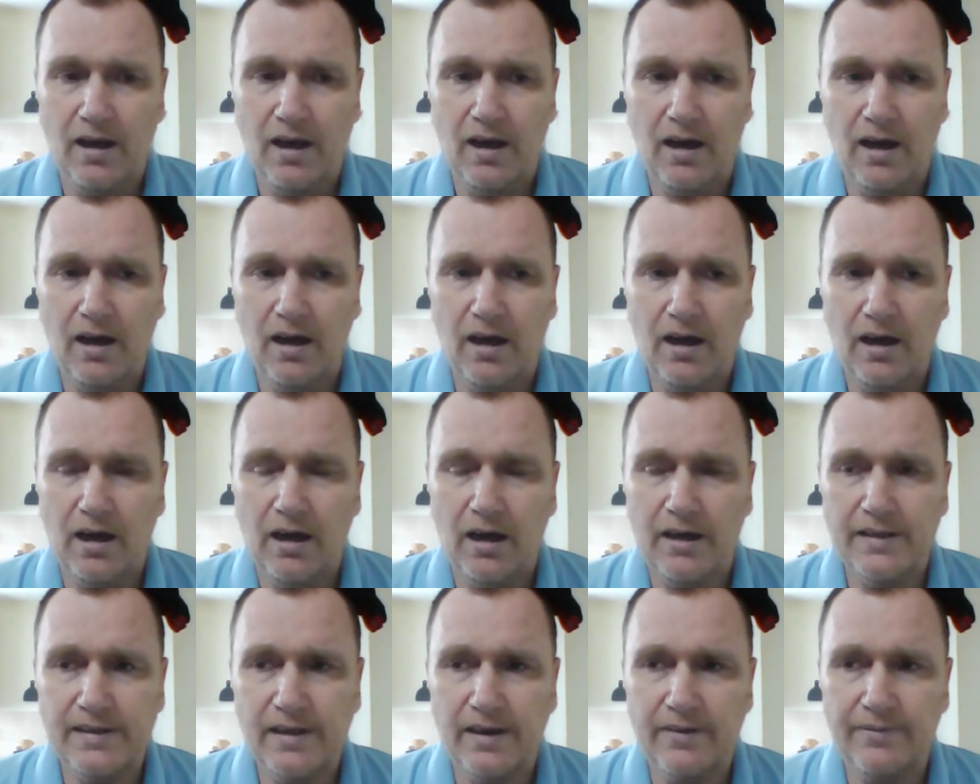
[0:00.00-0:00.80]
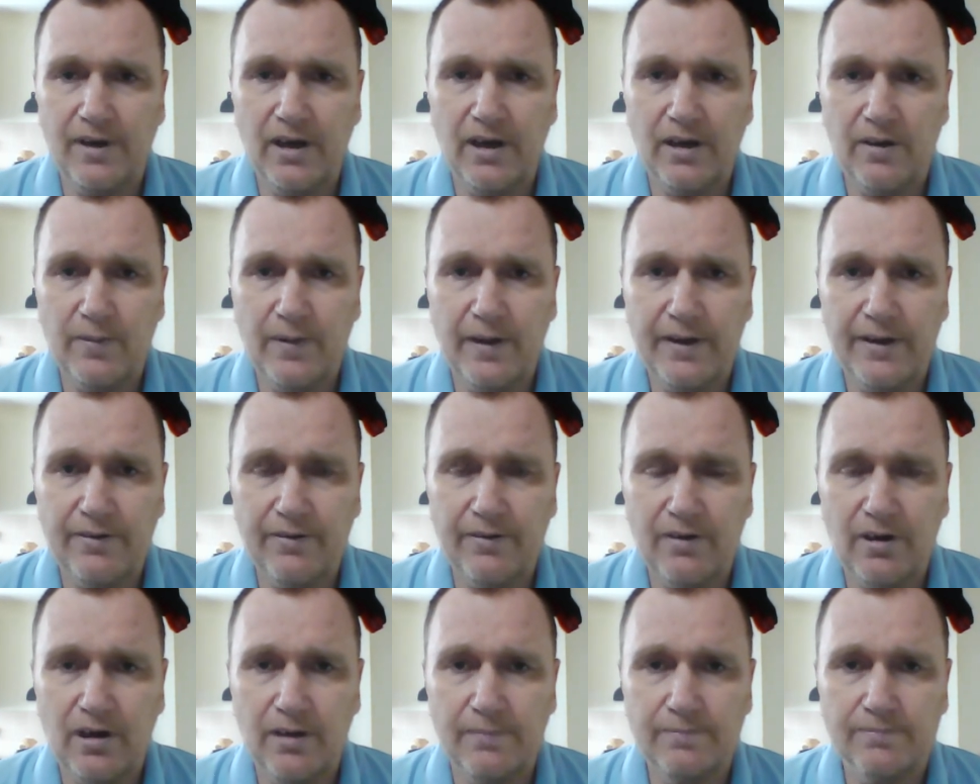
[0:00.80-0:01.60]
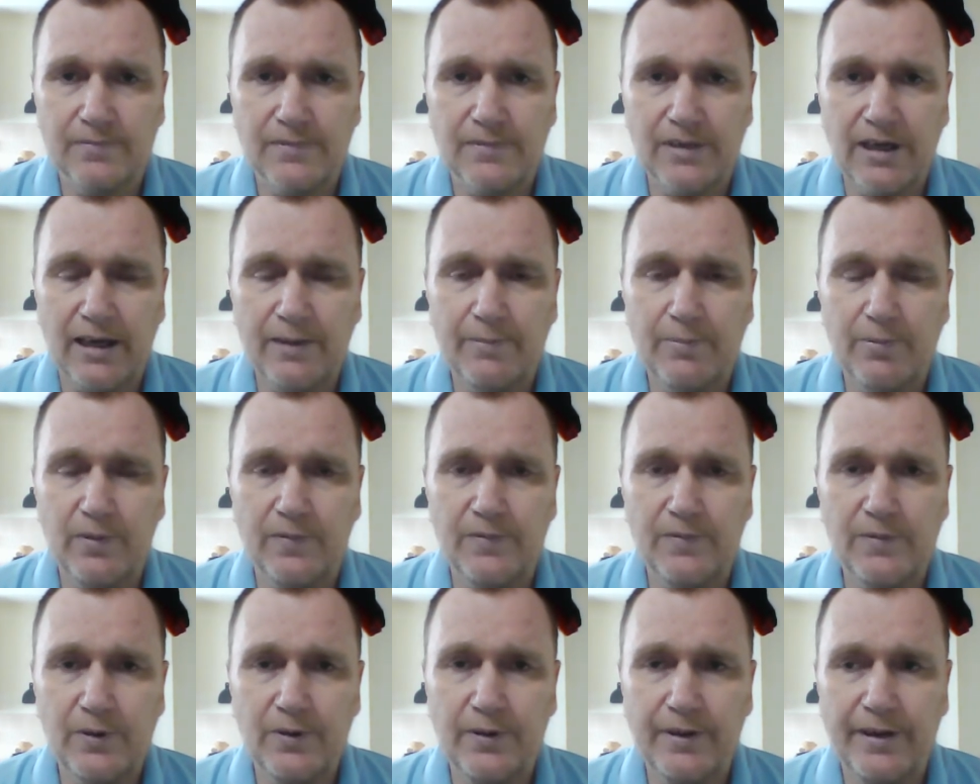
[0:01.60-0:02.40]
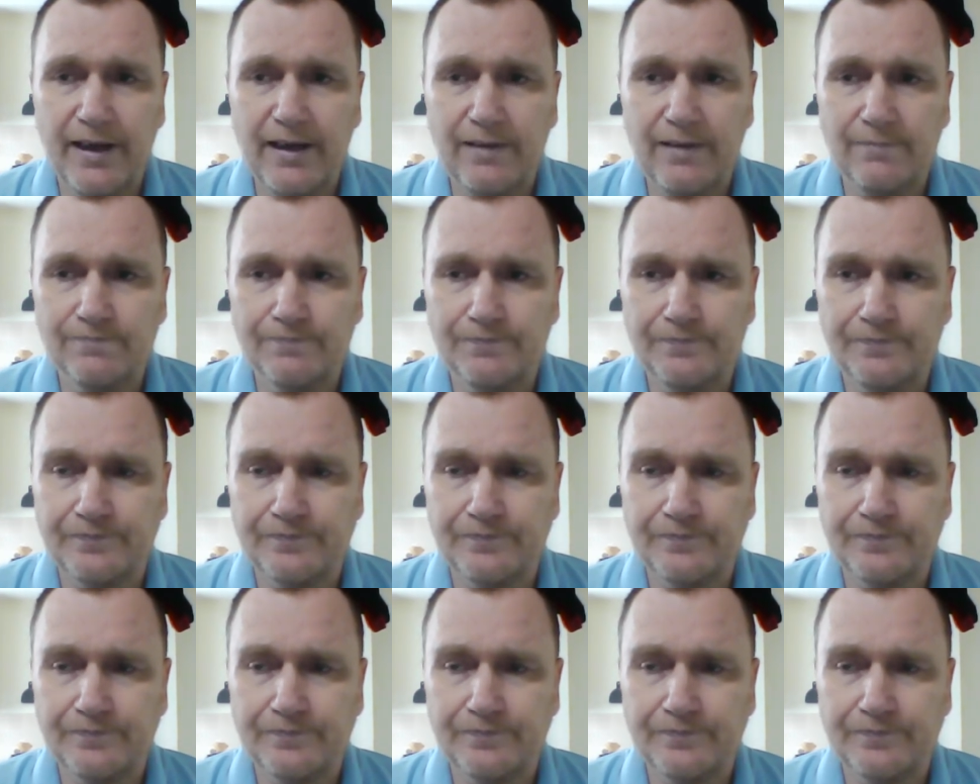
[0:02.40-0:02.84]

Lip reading: I don't know whether I'm capable of doing that.